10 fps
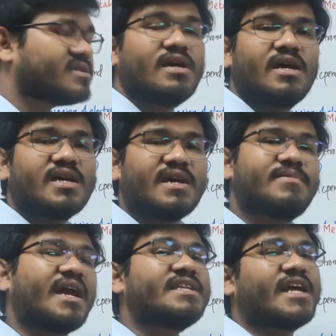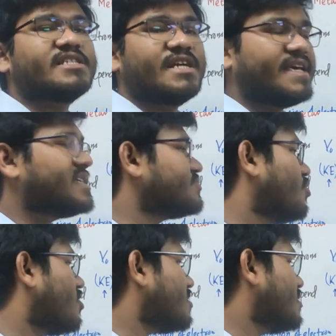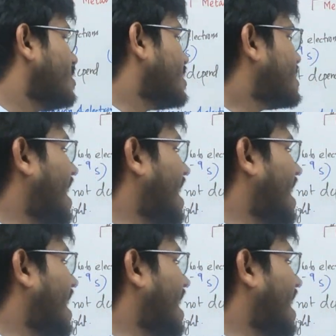if the intensity is more, current